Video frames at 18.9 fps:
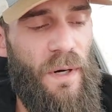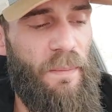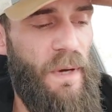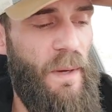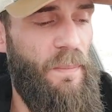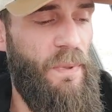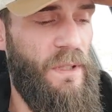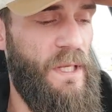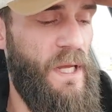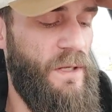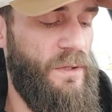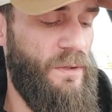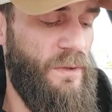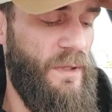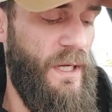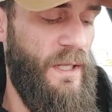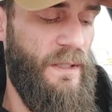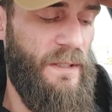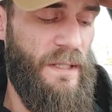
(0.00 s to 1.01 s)
my potential
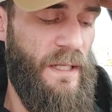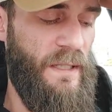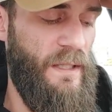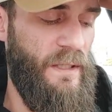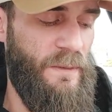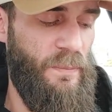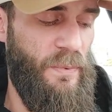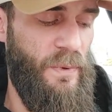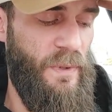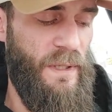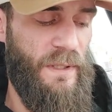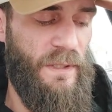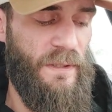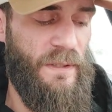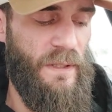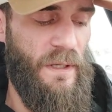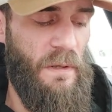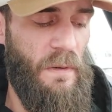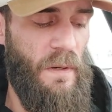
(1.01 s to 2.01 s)
ends at this point.
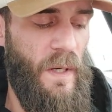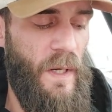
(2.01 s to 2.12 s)
So